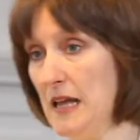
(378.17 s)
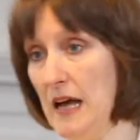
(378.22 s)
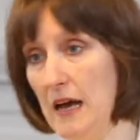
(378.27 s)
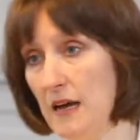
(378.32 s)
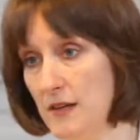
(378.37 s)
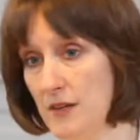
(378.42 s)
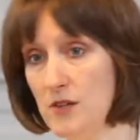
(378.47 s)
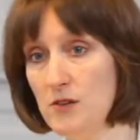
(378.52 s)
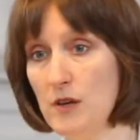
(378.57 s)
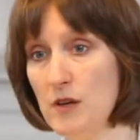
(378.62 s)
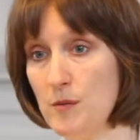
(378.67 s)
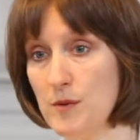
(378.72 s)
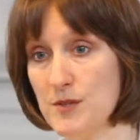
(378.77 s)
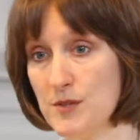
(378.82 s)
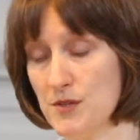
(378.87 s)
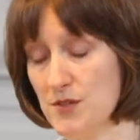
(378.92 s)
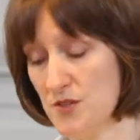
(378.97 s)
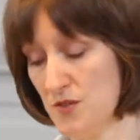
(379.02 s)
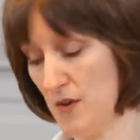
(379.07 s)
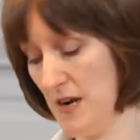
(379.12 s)
I knew he
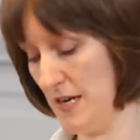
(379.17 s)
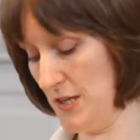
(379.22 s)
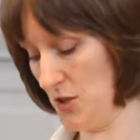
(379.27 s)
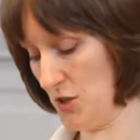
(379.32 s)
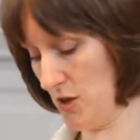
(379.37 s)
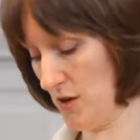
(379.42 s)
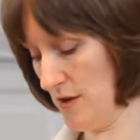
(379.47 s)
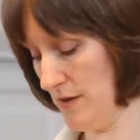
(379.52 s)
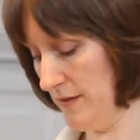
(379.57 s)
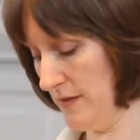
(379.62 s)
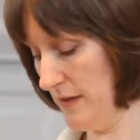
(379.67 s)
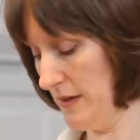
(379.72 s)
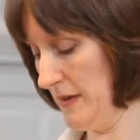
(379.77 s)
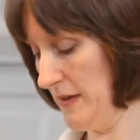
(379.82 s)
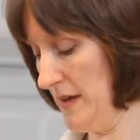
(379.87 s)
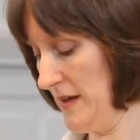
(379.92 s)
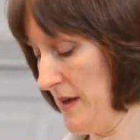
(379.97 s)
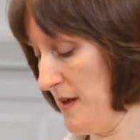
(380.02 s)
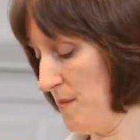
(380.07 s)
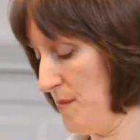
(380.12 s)
was a stranger,
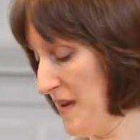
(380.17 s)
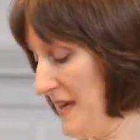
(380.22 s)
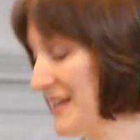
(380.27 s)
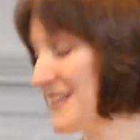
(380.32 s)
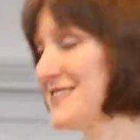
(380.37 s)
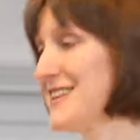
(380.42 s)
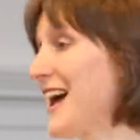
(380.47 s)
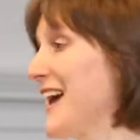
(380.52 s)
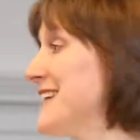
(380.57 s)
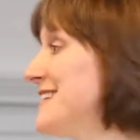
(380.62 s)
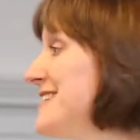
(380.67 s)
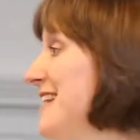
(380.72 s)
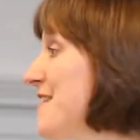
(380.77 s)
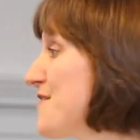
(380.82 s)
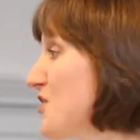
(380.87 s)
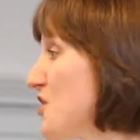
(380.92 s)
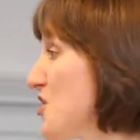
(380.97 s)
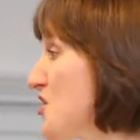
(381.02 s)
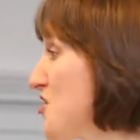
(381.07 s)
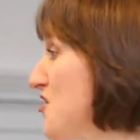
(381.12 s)
because I'd
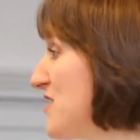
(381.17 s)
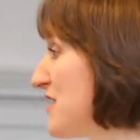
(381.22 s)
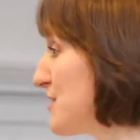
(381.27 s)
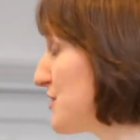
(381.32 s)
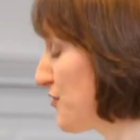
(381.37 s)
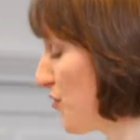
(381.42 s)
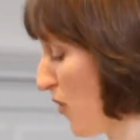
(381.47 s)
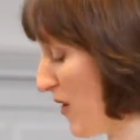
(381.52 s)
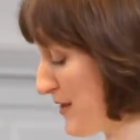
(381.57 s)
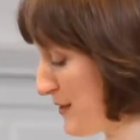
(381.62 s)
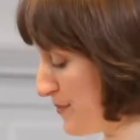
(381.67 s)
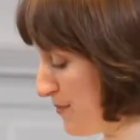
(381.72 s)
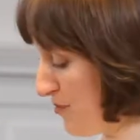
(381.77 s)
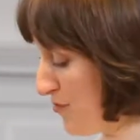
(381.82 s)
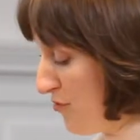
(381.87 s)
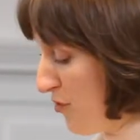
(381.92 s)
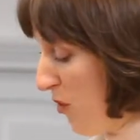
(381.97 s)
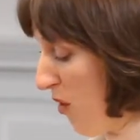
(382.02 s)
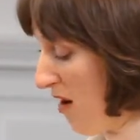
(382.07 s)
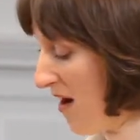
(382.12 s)
never heard his voice
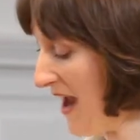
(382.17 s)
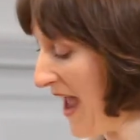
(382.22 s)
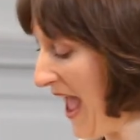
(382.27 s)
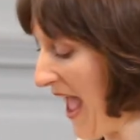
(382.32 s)
before,